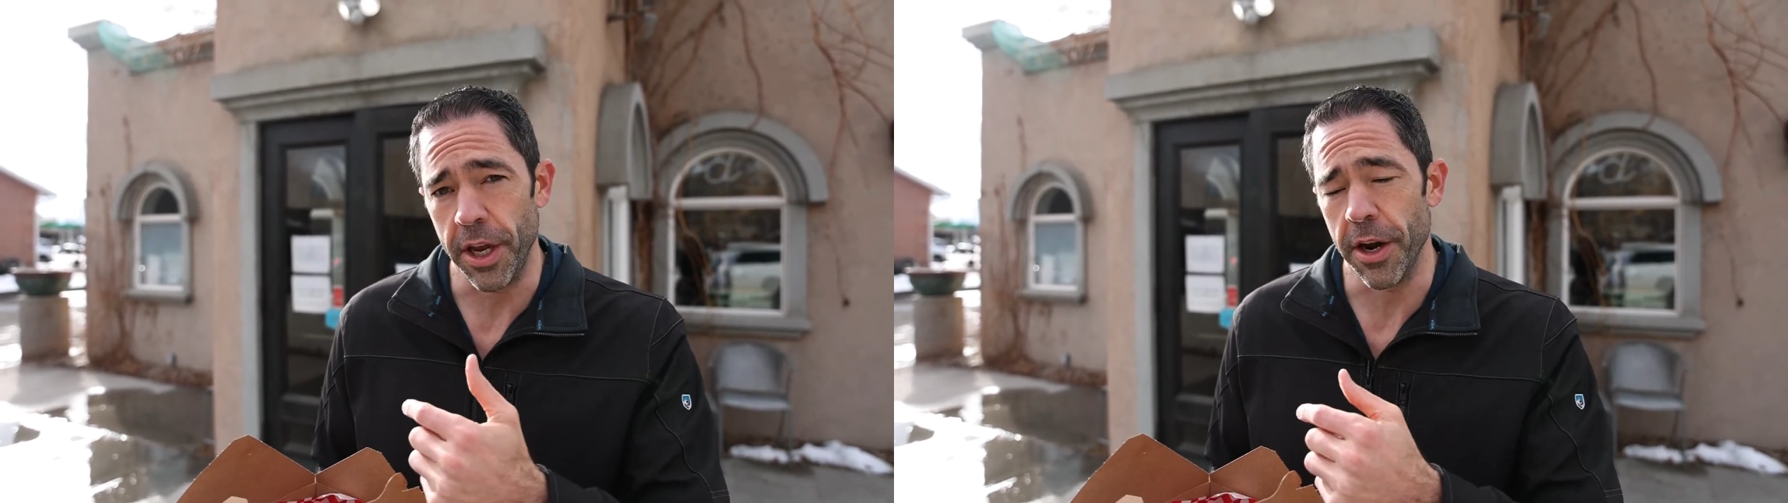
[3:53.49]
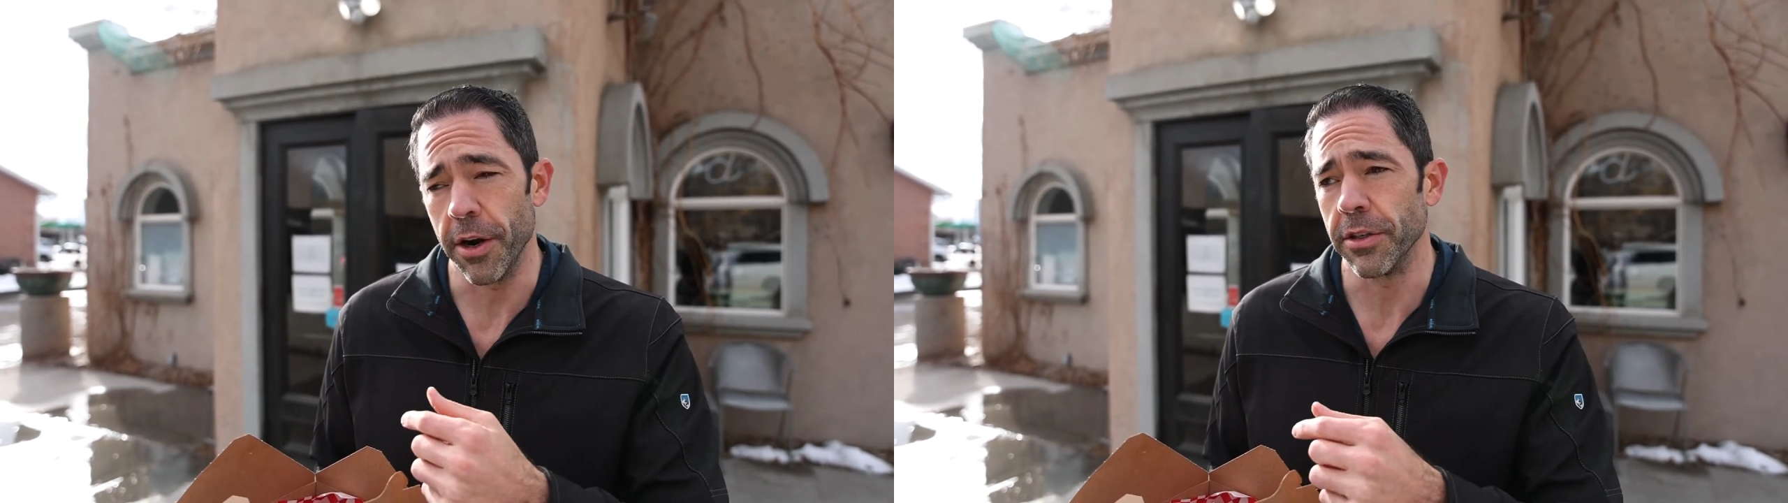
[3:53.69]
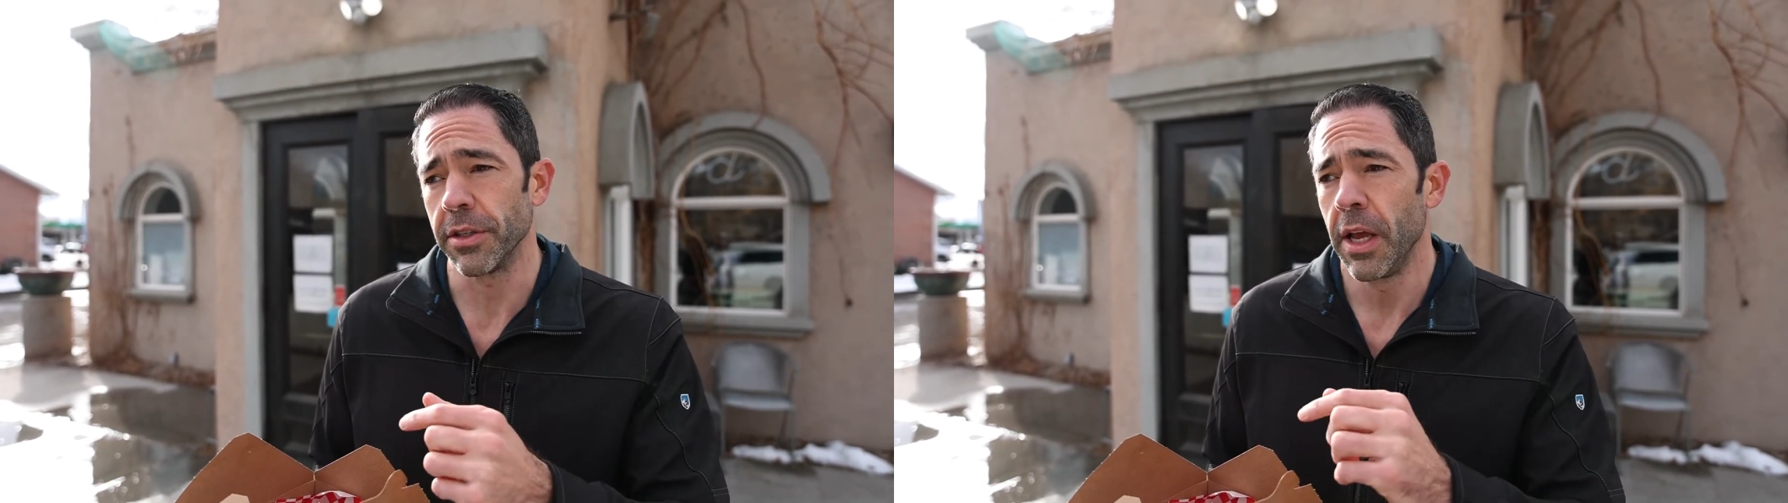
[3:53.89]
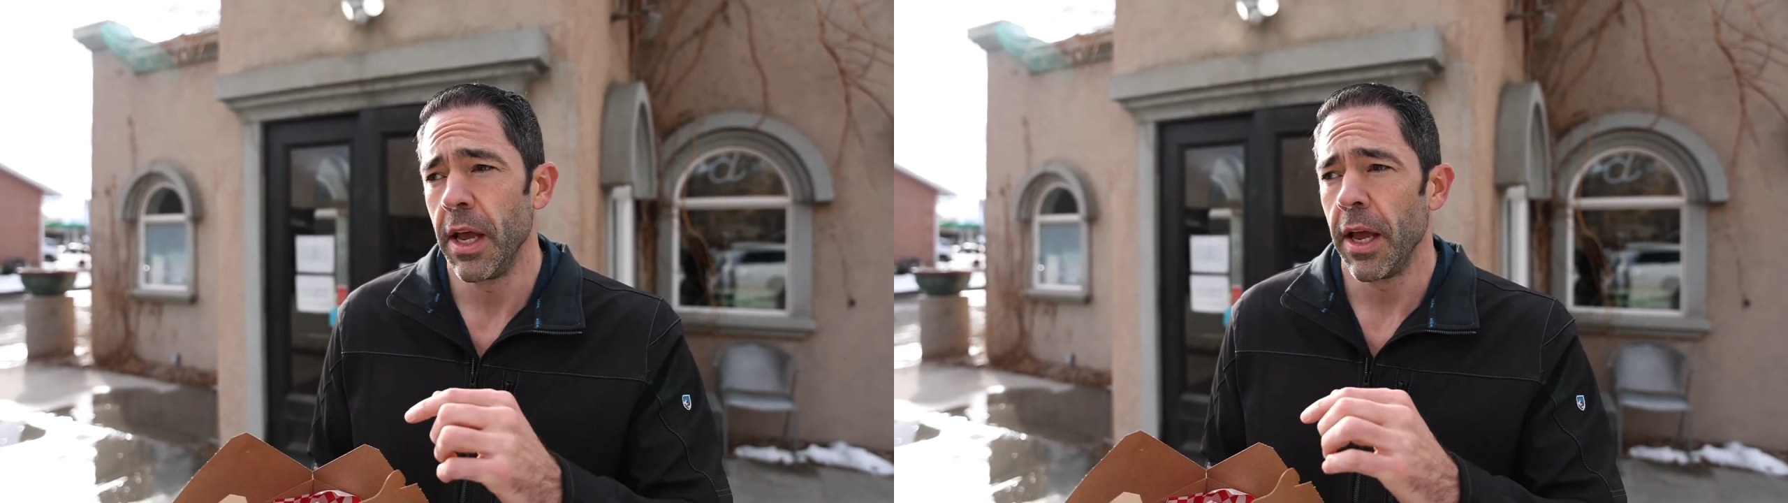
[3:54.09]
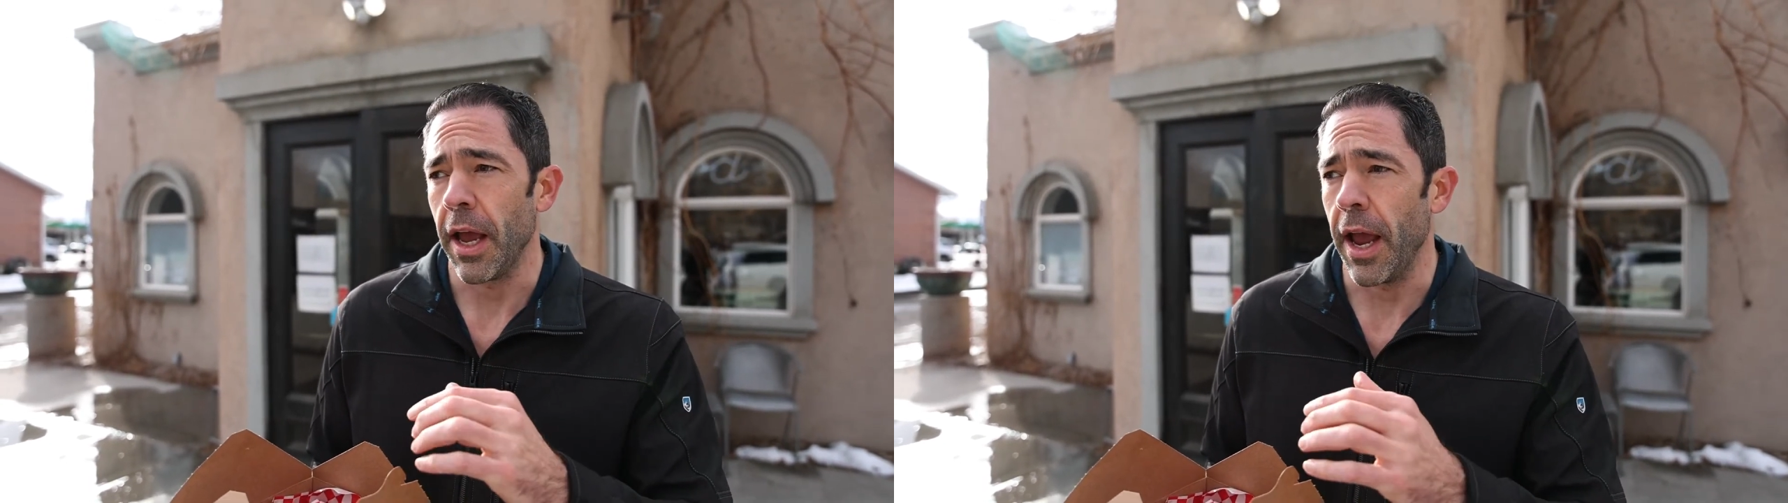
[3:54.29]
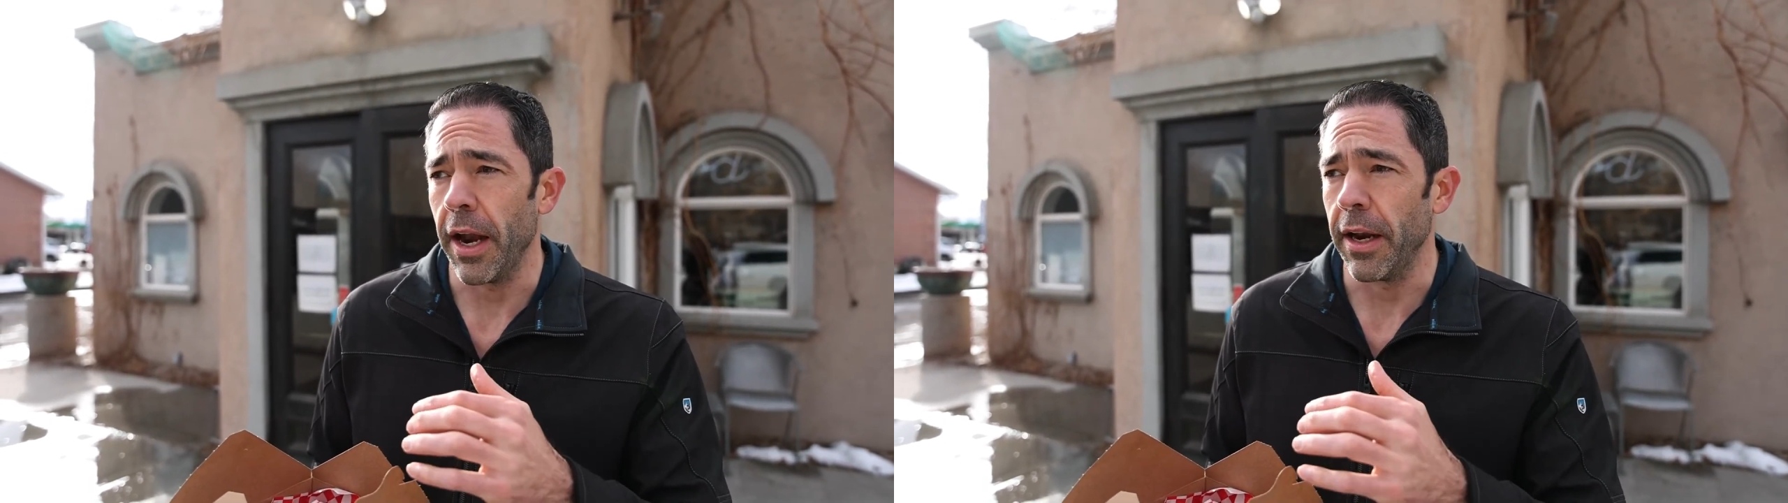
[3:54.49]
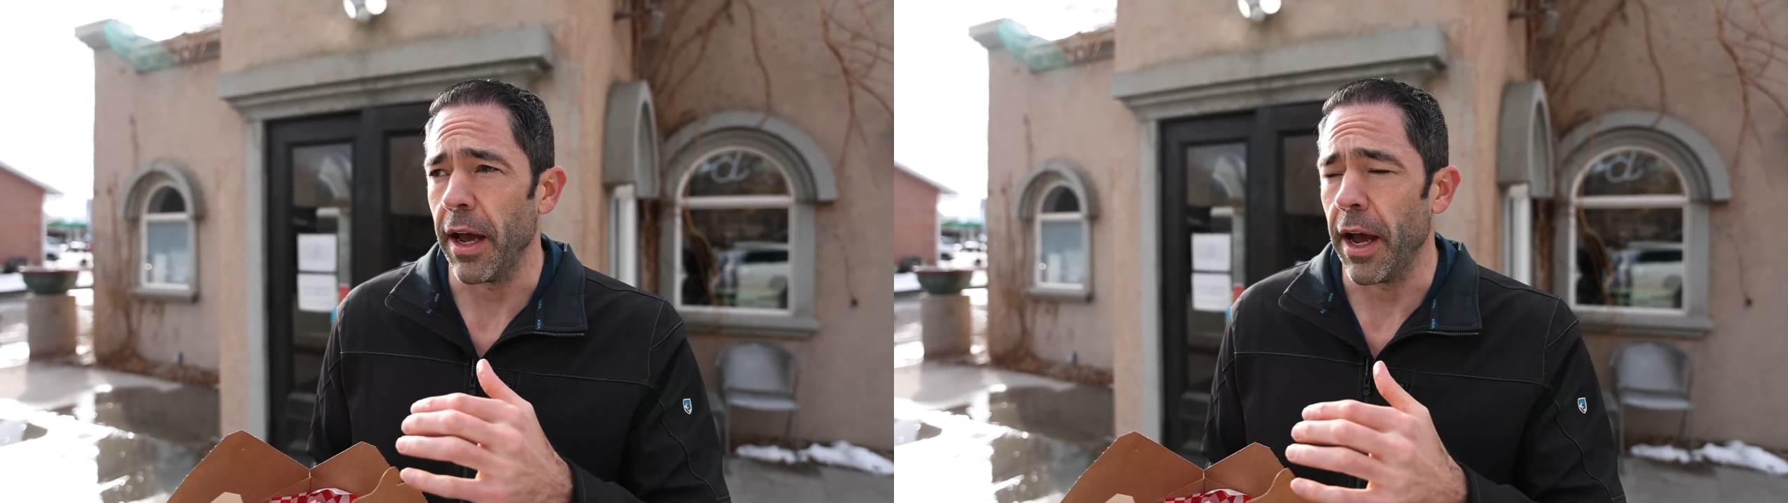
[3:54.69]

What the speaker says: years. And,